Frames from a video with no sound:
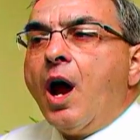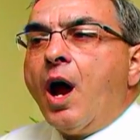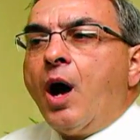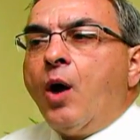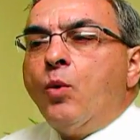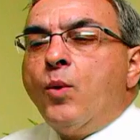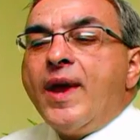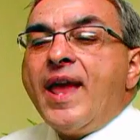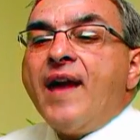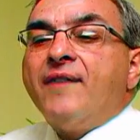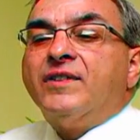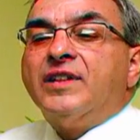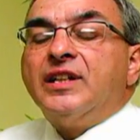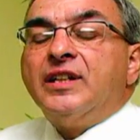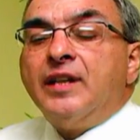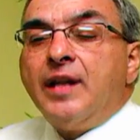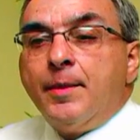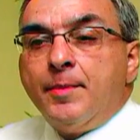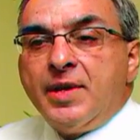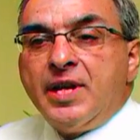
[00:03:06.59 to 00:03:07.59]
We have a
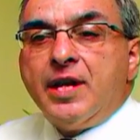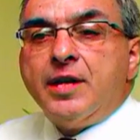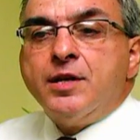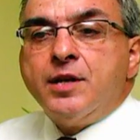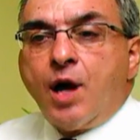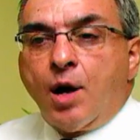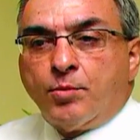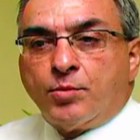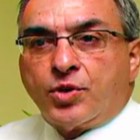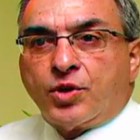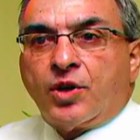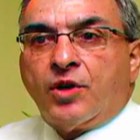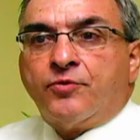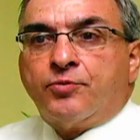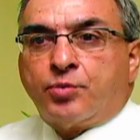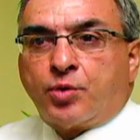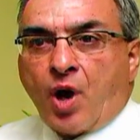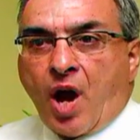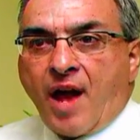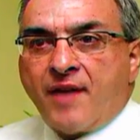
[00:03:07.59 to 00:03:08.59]
limited number of
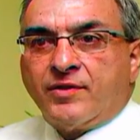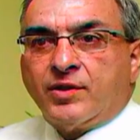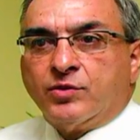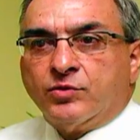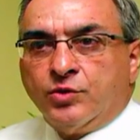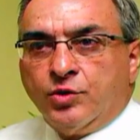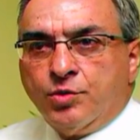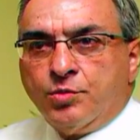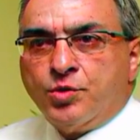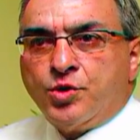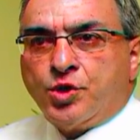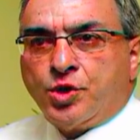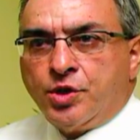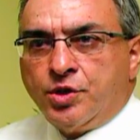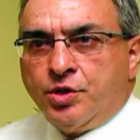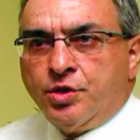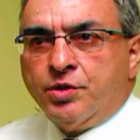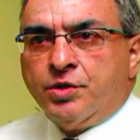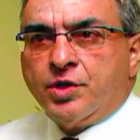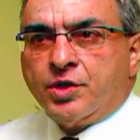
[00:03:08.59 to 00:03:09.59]
private rooms
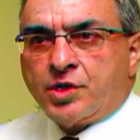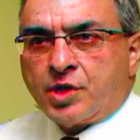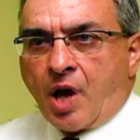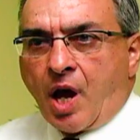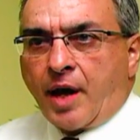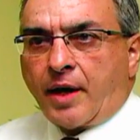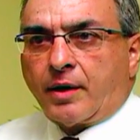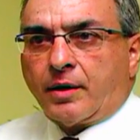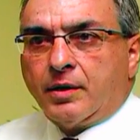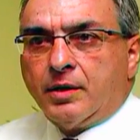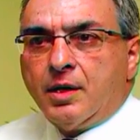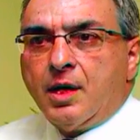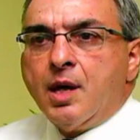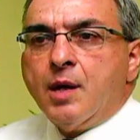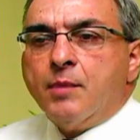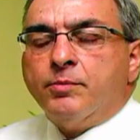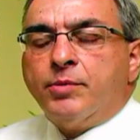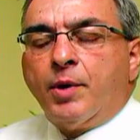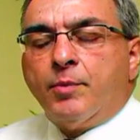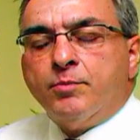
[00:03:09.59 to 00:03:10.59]
should you desire,
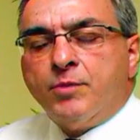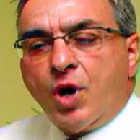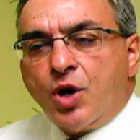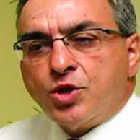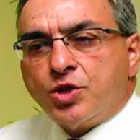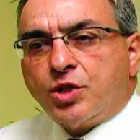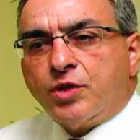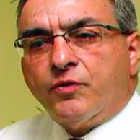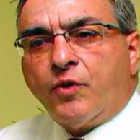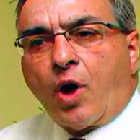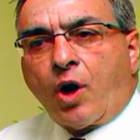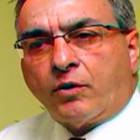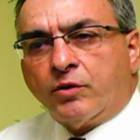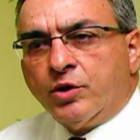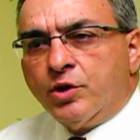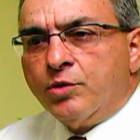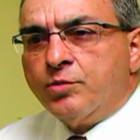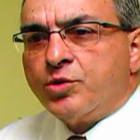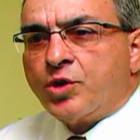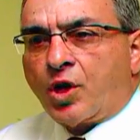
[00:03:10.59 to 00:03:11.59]
but most of our
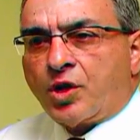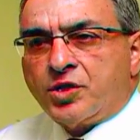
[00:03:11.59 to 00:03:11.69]
rooms are